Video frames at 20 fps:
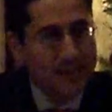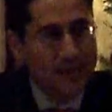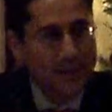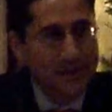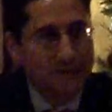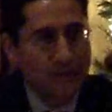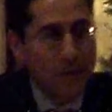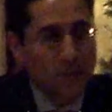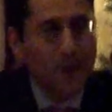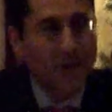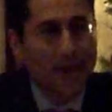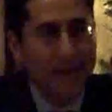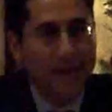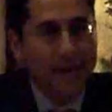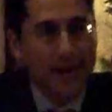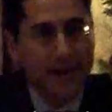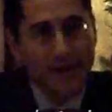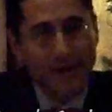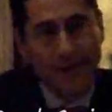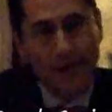And the
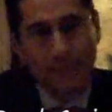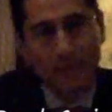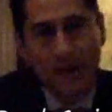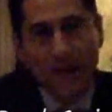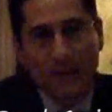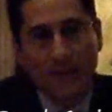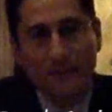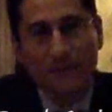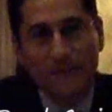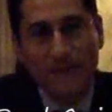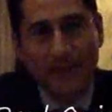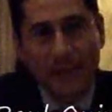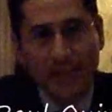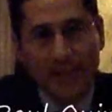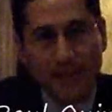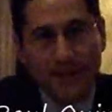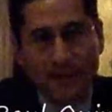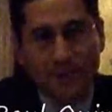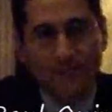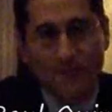way I think
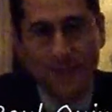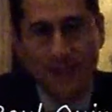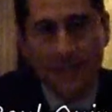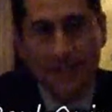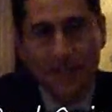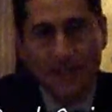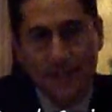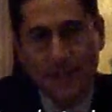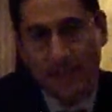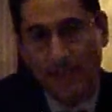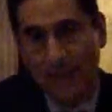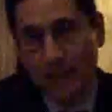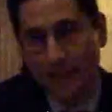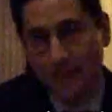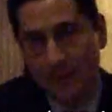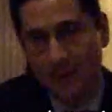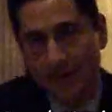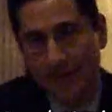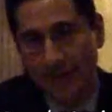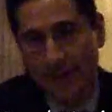microfinance fits in
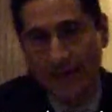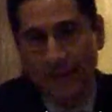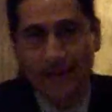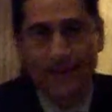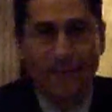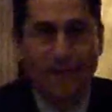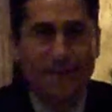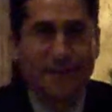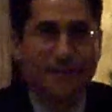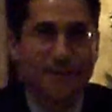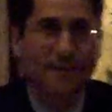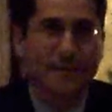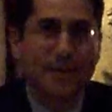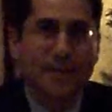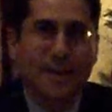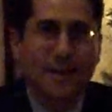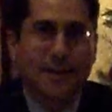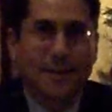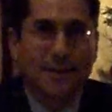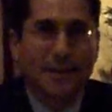sustainability is
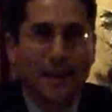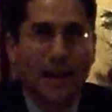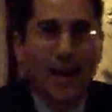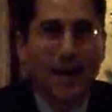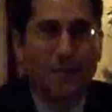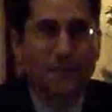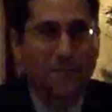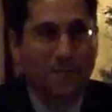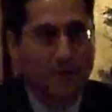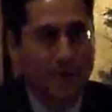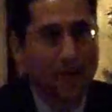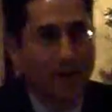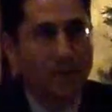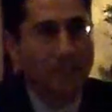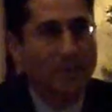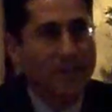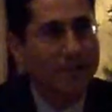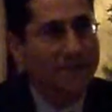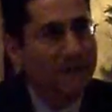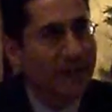not
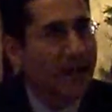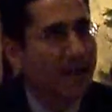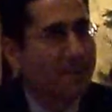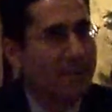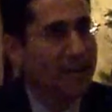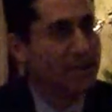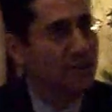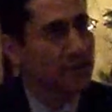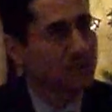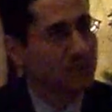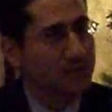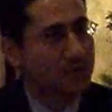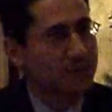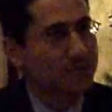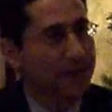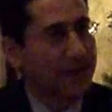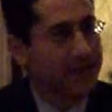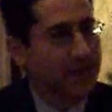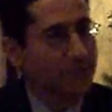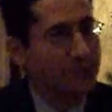from an environmental
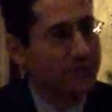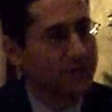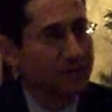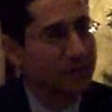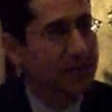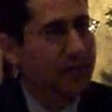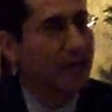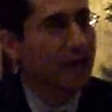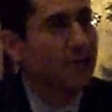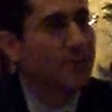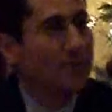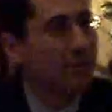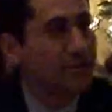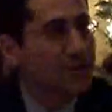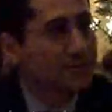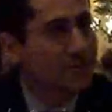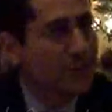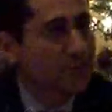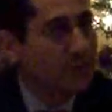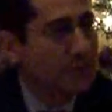perspective, which is how
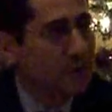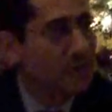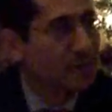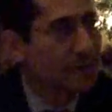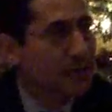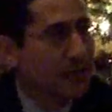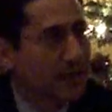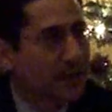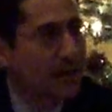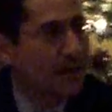most people